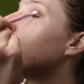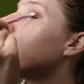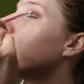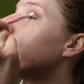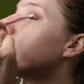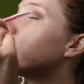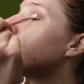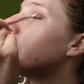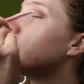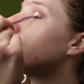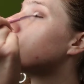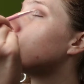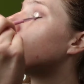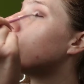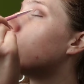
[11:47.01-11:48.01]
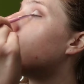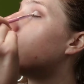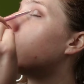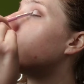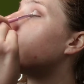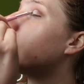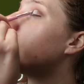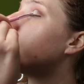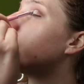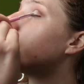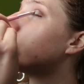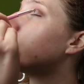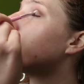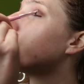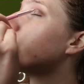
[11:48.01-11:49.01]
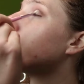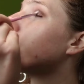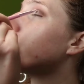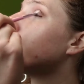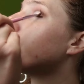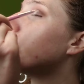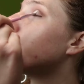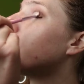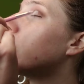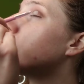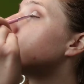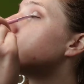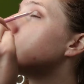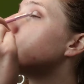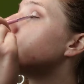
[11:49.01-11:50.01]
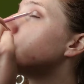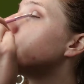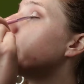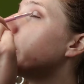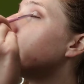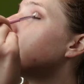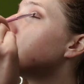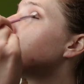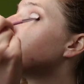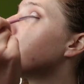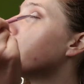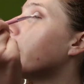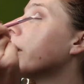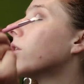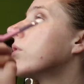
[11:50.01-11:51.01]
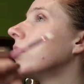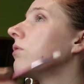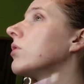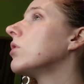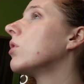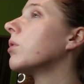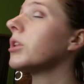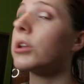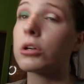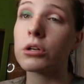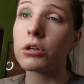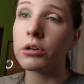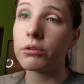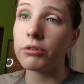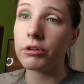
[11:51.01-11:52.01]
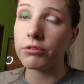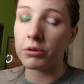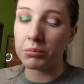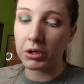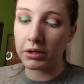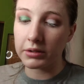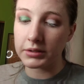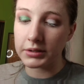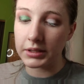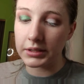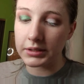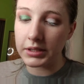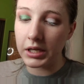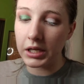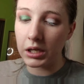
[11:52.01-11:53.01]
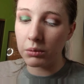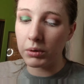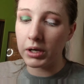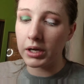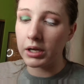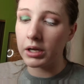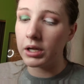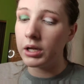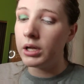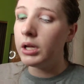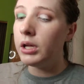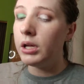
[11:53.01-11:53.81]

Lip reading: it's been so long, I don't know if their refund policy has changed, but I don't even know what their current refund policy is anyway.